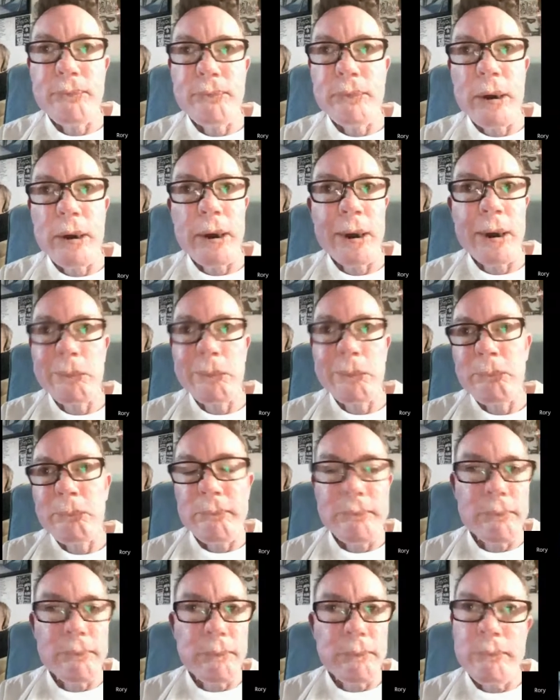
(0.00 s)
If not,
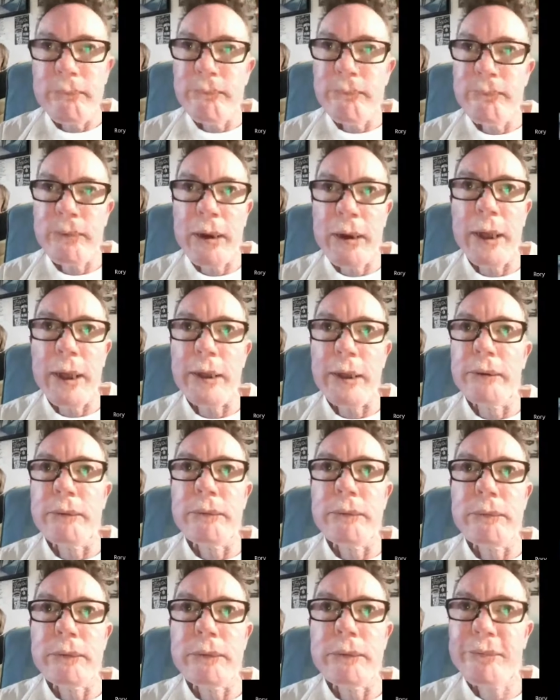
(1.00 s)

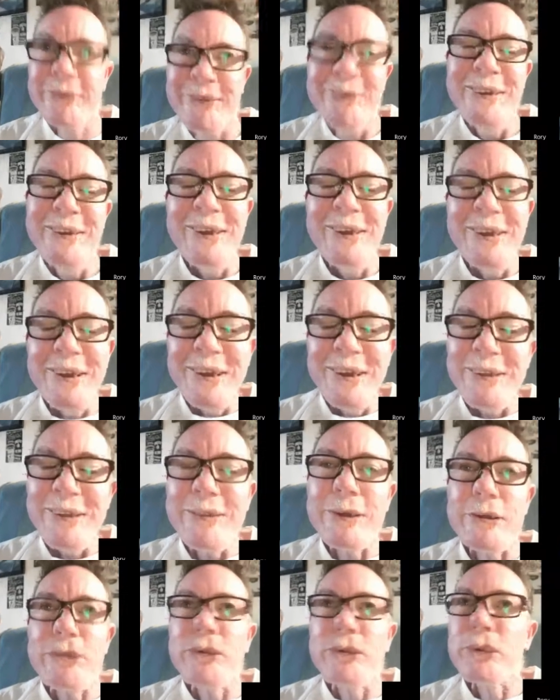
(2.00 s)
fine.
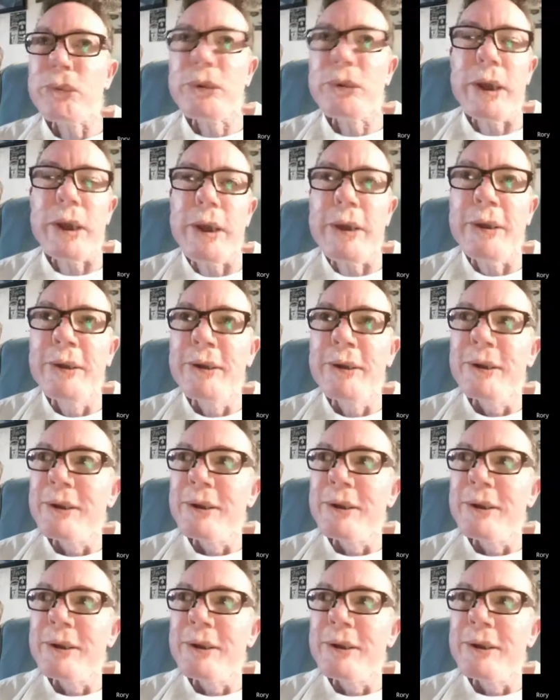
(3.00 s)
That's okay.